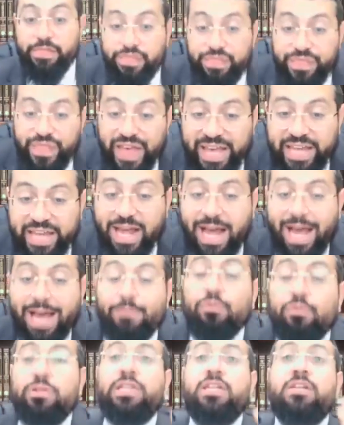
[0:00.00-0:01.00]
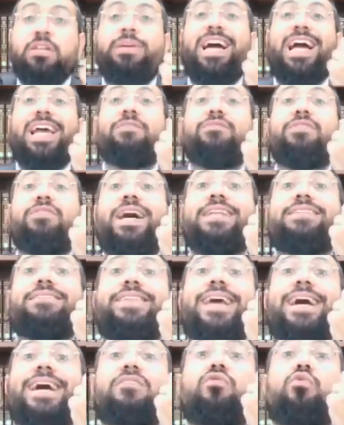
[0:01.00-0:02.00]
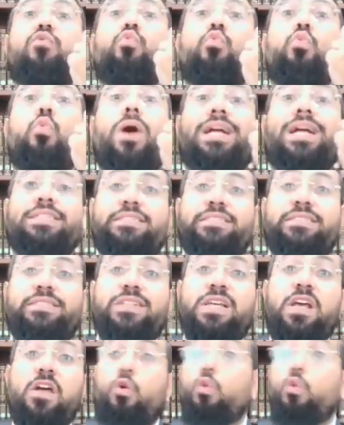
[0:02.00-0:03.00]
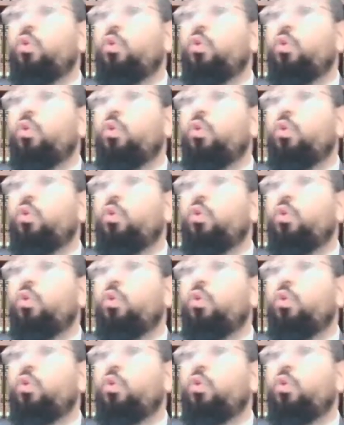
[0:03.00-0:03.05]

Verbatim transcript: then I'm only going to be chayav chatat once,